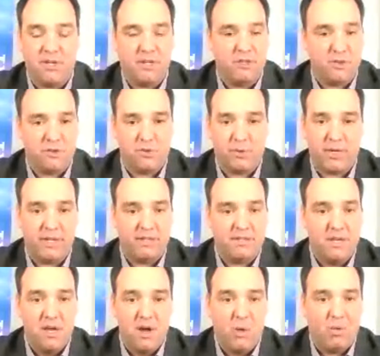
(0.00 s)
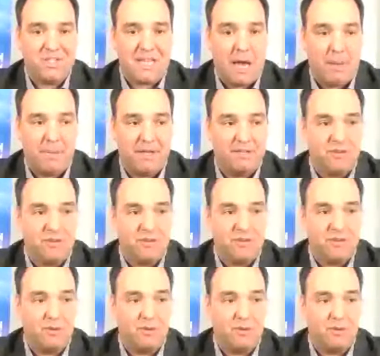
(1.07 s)
interest rates, what's happening
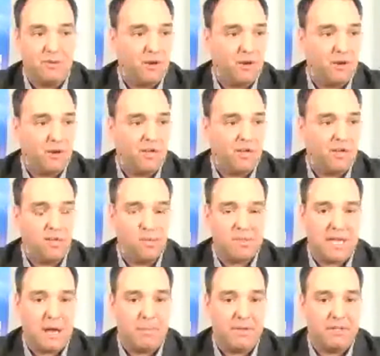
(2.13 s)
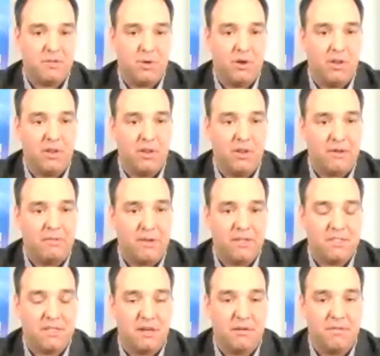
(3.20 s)
to credit card debt, what's happening to all of that
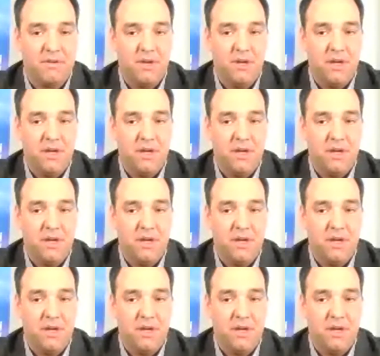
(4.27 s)
fun stuff.